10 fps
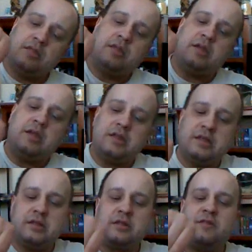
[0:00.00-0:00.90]
And
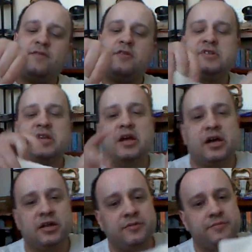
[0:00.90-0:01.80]
this is as far as I've
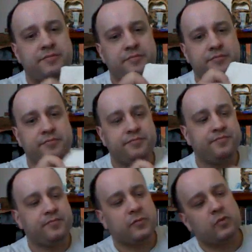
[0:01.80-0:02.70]
gotten
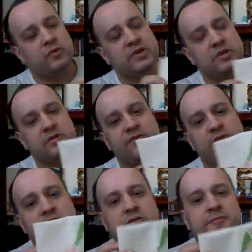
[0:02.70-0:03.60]
with it so
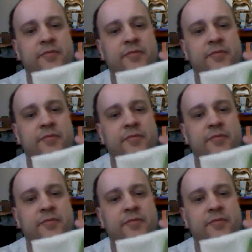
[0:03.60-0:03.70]
far.